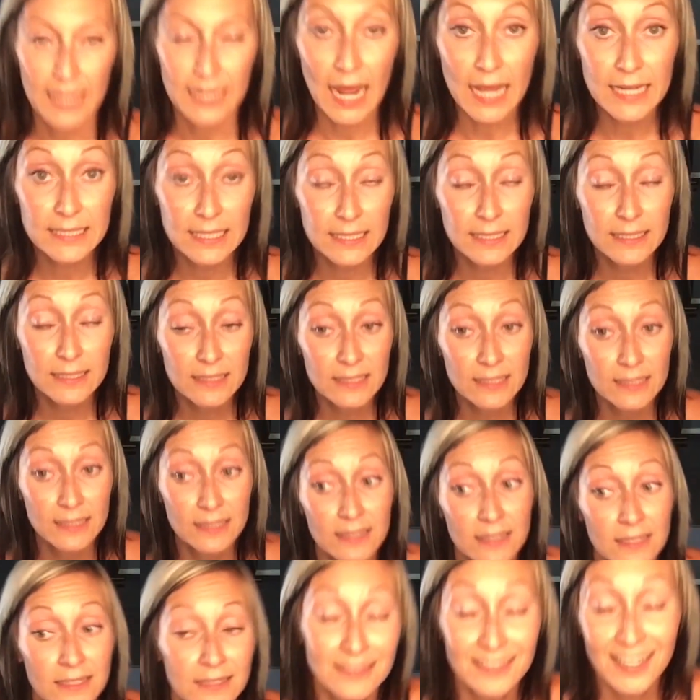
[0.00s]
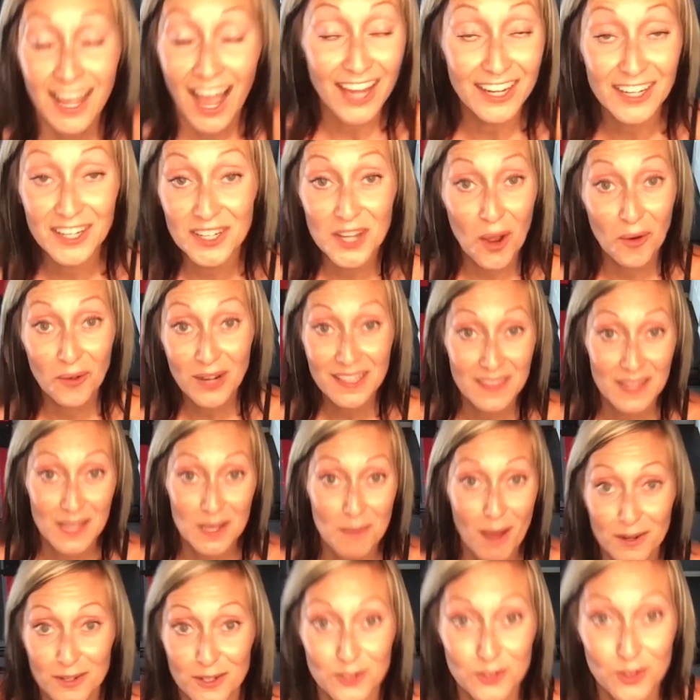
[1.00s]
I didn't know anything
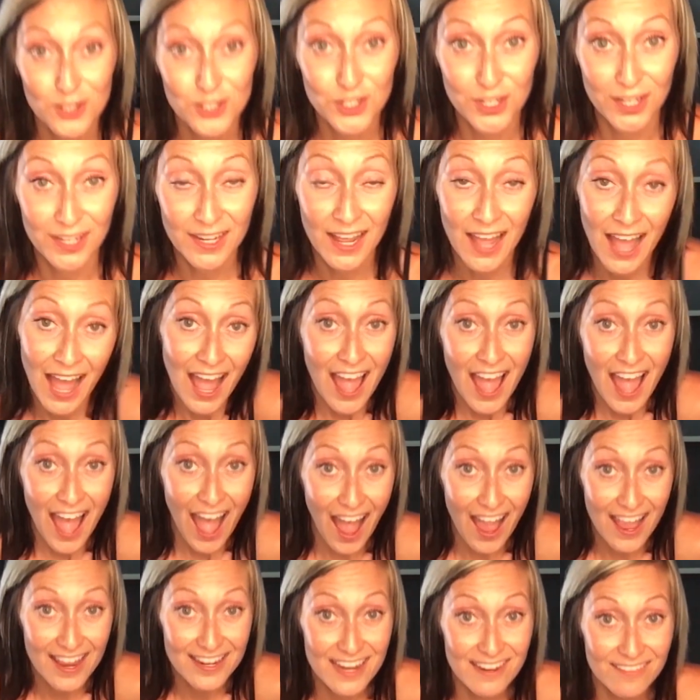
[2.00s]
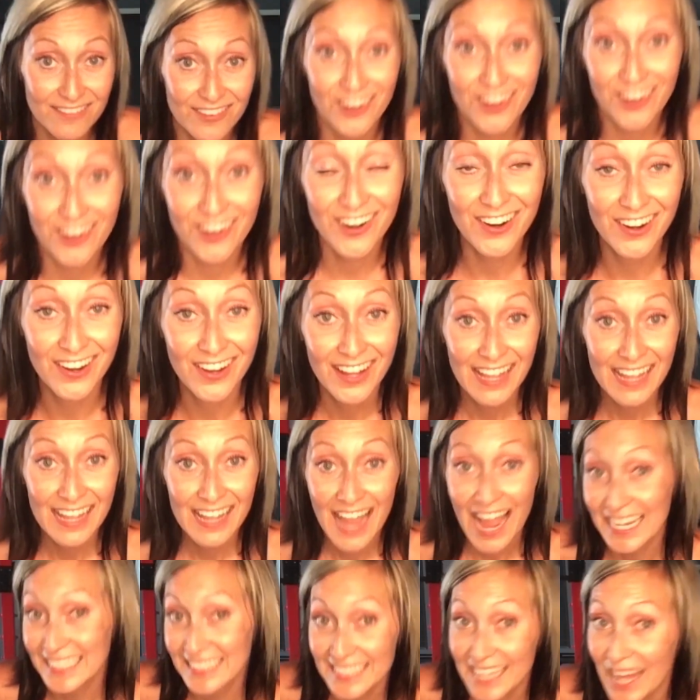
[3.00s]
about nutrition. I never
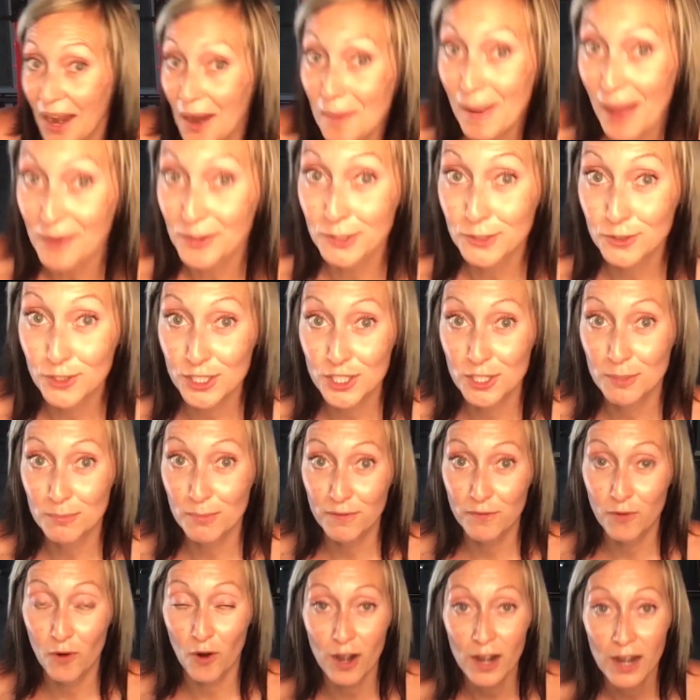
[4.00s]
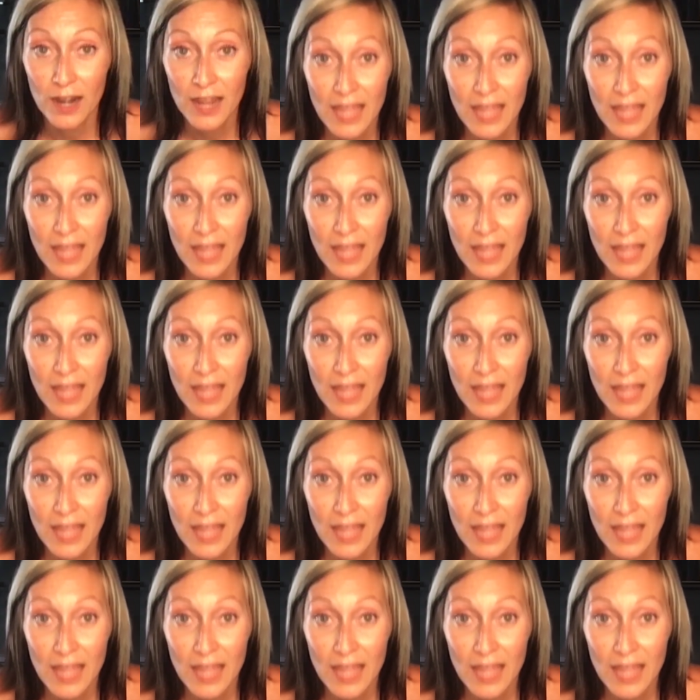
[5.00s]
had to care about nutrition before.